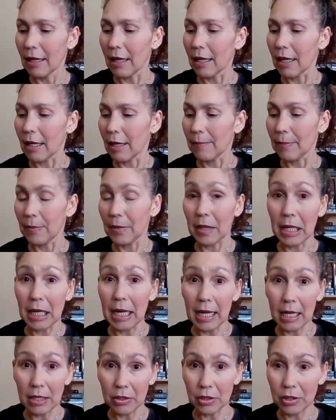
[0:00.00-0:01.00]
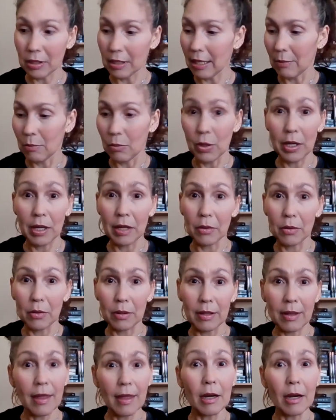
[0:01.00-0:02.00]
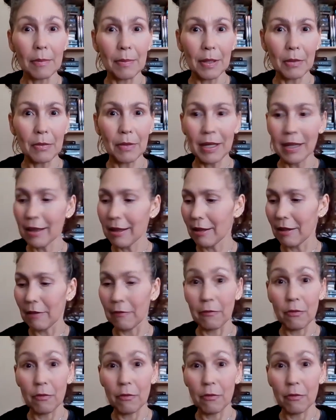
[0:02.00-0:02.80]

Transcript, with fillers: Um, that I actually am working through therapy with uh,